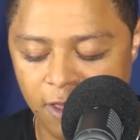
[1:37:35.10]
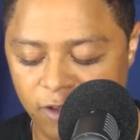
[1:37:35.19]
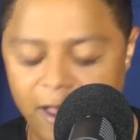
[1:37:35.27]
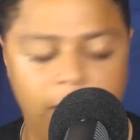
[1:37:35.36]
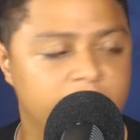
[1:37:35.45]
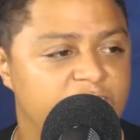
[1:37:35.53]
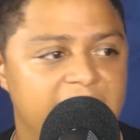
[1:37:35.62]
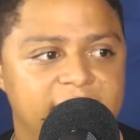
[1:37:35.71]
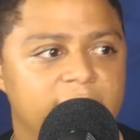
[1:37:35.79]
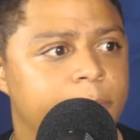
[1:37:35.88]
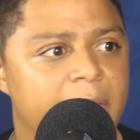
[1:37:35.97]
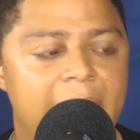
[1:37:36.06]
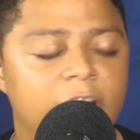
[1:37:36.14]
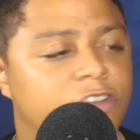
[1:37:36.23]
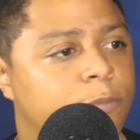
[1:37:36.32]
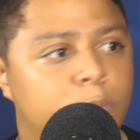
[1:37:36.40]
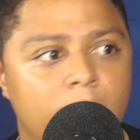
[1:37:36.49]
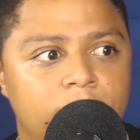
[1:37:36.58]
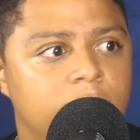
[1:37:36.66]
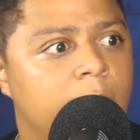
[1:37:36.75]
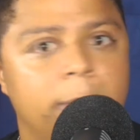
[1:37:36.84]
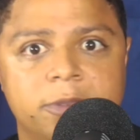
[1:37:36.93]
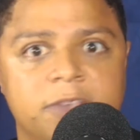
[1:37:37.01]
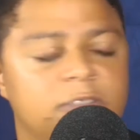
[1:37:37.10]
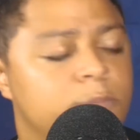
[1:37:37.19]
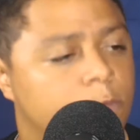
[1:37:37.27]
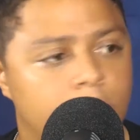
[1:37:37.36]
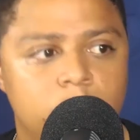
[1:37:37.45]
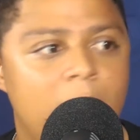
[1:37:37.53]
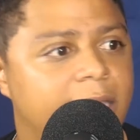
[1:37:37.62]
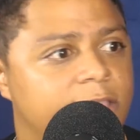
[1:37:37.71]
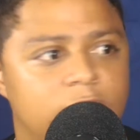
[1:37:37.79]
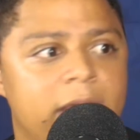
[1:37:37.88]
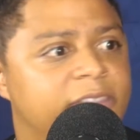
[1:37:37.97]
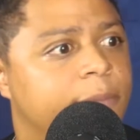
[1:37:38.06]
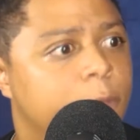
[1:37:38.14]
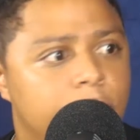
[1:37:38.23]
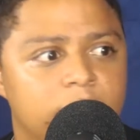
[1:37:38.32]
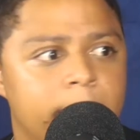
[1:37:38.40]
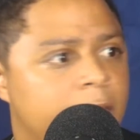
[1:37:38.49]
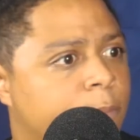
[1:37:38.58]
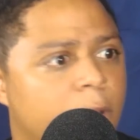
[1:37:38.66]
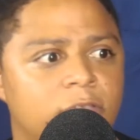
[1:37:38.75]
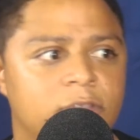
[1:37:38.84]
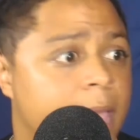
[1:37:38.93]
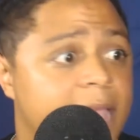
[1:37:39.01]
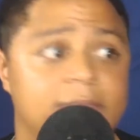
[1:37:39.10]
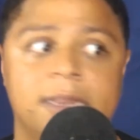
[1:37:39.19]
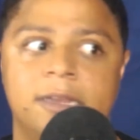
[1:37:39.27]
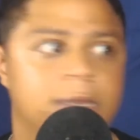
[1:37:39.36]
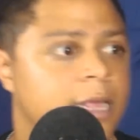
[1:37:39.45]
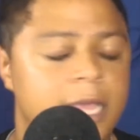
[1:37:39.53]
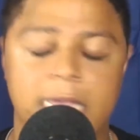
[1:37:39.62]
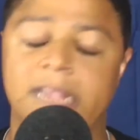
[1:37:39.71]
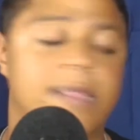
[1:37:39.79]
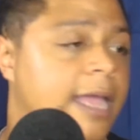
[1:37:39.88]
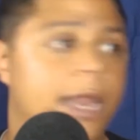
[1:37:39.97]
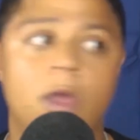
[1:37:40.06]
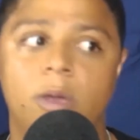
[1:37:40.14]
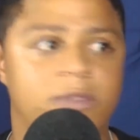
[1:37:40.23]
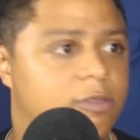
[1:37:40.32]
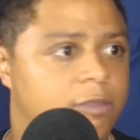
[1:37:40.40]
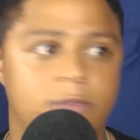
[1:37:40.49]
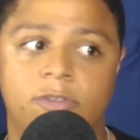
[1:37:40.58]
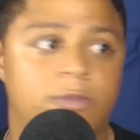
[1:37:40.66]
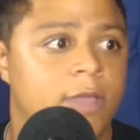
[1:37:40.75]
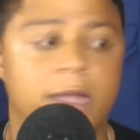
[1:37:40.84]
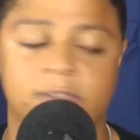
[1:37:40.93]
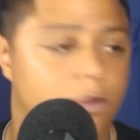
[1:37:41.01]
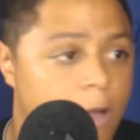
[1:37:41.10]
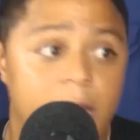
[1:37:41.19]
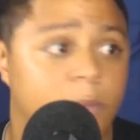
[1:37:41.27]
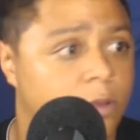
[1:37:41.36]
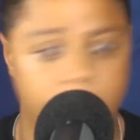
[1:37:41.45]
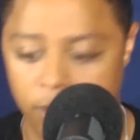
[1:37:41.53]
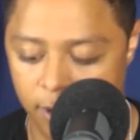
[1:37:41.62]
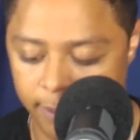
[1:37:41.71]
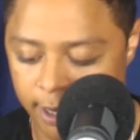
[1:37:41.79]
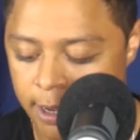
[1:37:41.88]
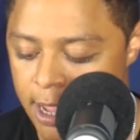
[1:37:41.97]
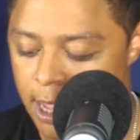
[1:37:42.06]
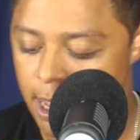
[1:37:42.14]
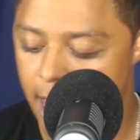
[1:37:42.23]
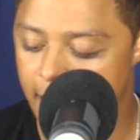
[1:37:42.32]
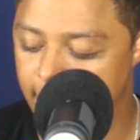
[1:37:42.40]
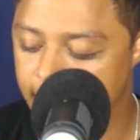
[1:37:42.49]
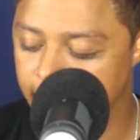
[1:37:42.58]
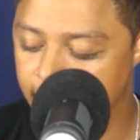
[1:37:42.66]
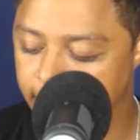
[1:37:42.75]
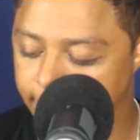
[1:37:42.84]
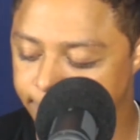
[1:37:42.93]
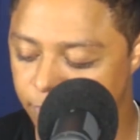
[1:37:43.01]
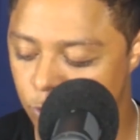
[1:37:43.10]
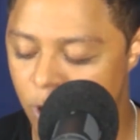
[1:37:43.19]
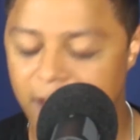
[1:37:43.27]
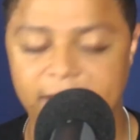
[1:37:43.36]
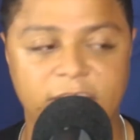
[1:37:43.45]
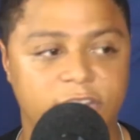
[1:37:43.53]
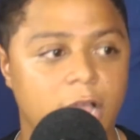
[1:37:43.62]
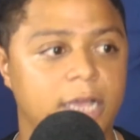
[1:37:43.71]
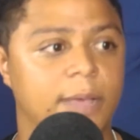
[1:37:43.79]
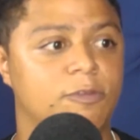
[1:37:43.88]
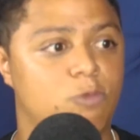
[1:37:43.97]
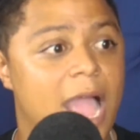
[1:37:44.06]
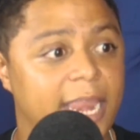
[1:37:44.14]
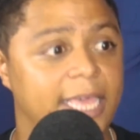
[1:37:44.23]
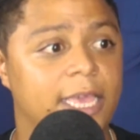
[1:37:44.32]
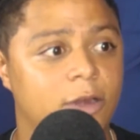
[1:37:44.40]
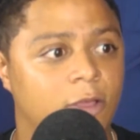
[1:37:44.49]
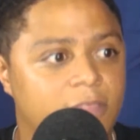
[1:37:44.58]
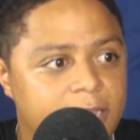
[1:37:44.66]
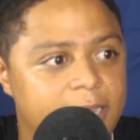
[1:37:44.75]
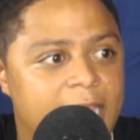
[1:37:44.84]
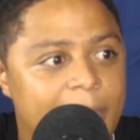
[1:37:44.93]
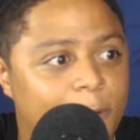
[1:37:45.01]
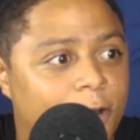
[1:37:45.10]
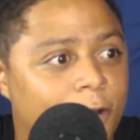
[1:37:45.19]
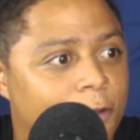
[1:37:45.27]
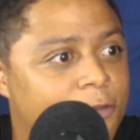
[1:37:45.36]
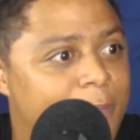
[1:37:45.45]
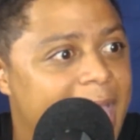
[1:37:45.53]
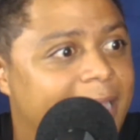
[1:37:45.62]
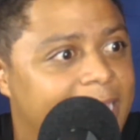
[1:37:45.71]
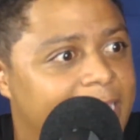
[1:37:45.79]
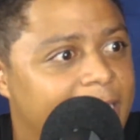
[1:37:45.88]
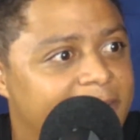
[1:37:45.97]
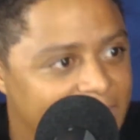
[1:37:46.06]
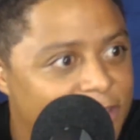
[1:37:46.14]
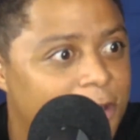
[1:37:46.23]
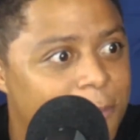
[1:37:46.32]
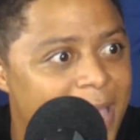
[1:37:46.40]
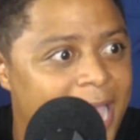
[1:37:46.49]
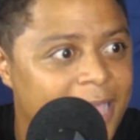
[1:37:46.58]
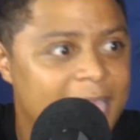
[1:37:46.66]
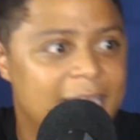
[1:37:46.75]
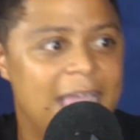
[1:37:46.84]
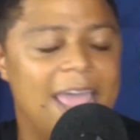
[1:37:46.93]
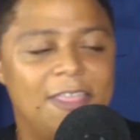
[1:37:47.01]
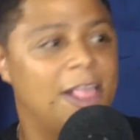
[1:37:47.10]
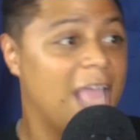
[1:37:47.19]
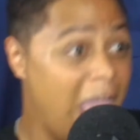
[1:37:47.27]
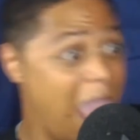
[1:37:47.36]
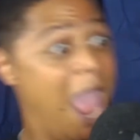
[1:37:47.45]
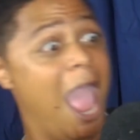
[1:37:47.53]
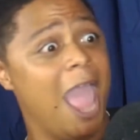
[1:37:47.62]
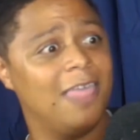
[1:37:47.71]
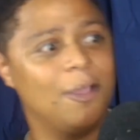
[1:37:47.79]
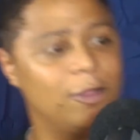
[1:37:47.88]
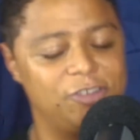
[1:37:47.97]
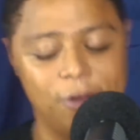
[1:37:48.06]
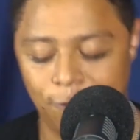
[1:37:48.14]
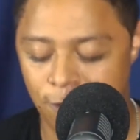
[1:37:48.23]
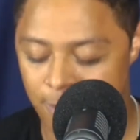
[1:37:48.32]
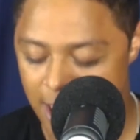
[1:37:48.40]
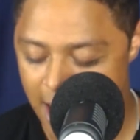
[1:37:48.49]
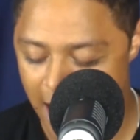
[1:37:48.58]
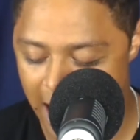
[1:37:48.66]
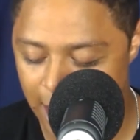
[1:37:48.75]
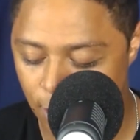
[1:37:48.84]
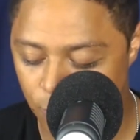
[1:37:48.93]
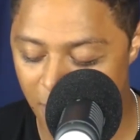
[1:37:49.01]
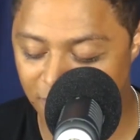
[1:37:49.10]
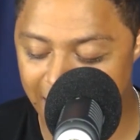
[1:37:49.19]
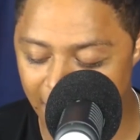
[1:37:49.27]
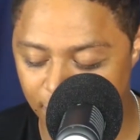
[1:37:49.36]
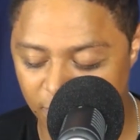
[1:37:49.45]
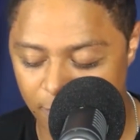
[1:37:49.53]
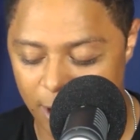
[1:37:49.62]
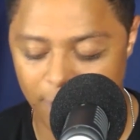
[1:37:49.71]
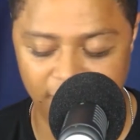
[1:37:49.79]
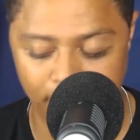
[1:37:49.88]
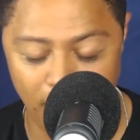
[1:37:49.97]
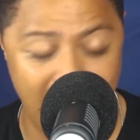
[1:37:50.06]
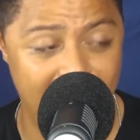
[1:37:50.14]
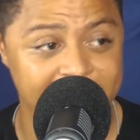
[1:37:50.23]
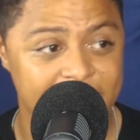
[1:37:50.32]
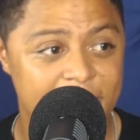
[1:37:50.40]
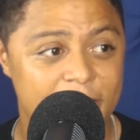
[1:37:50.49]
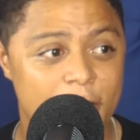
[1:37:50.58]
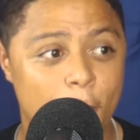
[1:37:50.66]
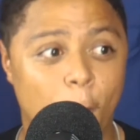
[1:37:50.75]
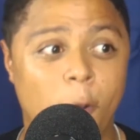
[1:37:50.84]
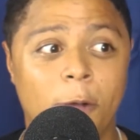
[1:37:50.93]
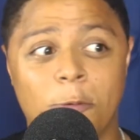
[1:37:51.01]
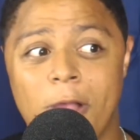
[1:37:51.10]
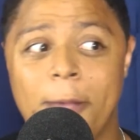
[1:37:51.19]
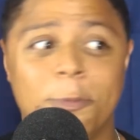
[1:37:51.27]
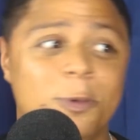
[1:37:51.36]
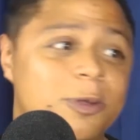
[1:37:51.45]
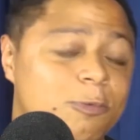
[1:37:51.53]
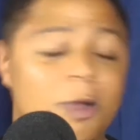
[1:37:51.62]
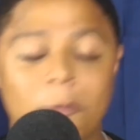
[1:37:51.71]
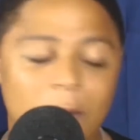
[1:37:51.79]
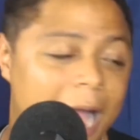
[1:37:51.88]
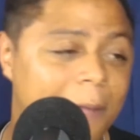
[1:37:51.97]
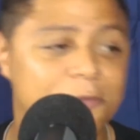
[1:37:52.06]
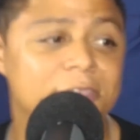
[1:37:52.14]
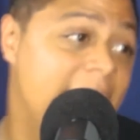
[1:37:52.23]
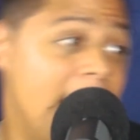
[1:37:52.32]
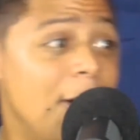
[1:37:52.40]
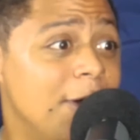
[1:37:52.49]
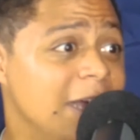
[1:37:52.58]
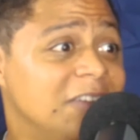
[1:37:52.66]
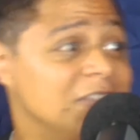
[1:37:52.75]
they're telling JT, like, man, how does your brother come up with this, write this crazy music, man? Your brother's amazing. And he's like, I know, Duck's incredible. You know what I mean? Mm. And then right then Duck comes riding in on the neighbor girl's back that he loves. Like he's on her back. And they're like, hey, and they're all cheering for him. And he goes, we have an announcement to make. We have a surprise. What rhymes with carriage